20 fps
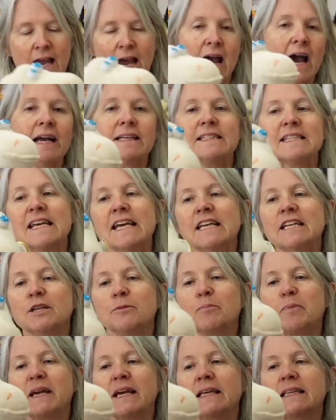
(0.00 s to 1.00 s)
I tend to
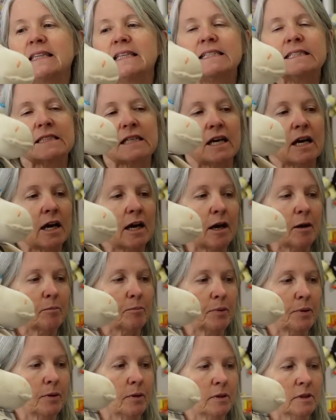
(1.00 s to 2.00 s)
pick these up,
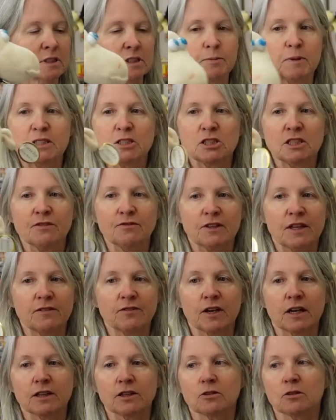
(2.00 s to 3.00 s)
especially if they've
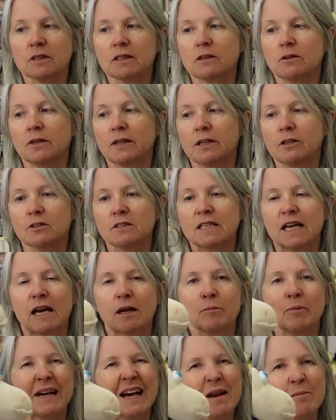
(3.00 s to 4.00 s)
got their little ear
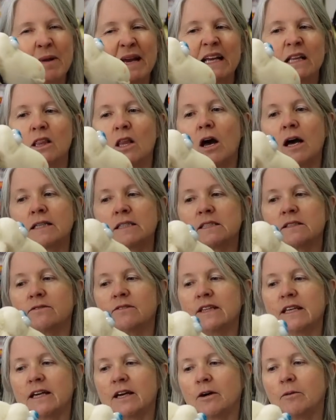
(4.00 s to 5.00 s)
tag, but I make lots of
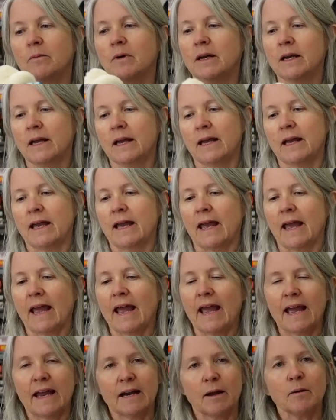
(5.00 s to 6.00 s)
them.
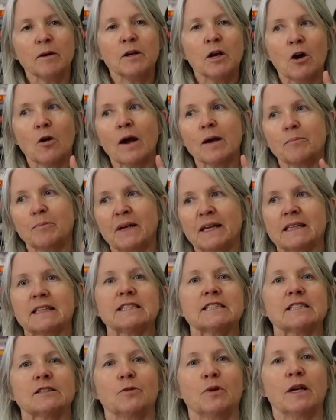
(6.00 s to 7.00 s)
And I know I picked
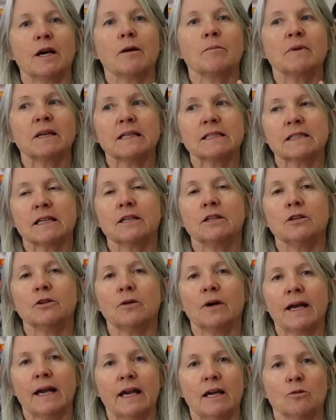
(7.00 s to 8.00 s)
this one up because I knew
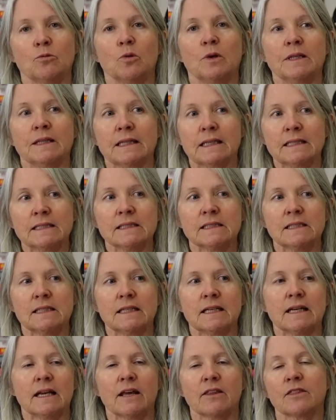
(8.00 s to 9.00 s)
I had one listed
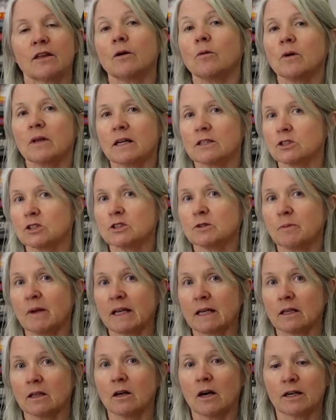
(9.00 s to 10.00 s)
and I thought, well, I'll just make
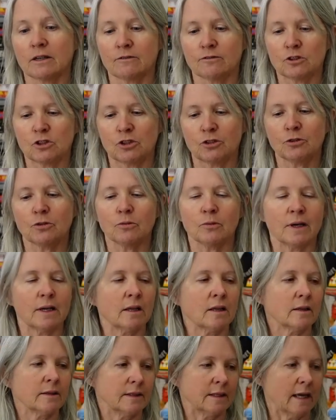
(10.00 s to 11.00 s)
a lot of two.
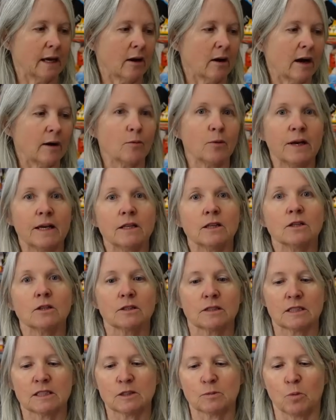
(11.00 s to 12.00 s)
Well, now I went and
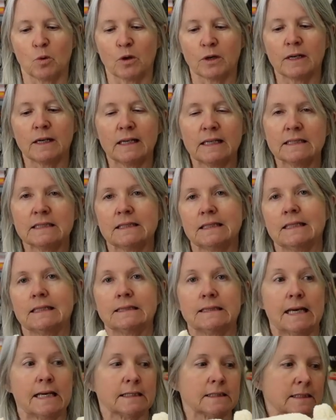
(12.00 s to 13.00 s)
looked this morning. It's the
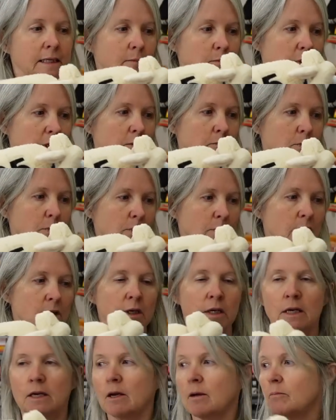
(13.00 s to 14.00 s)
exact same number,
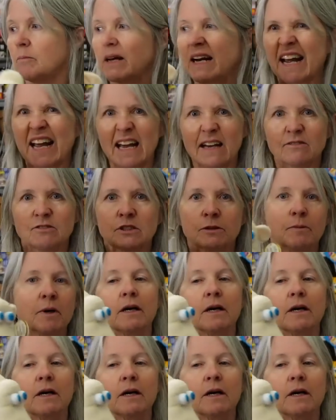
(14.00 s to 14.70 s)
but I have some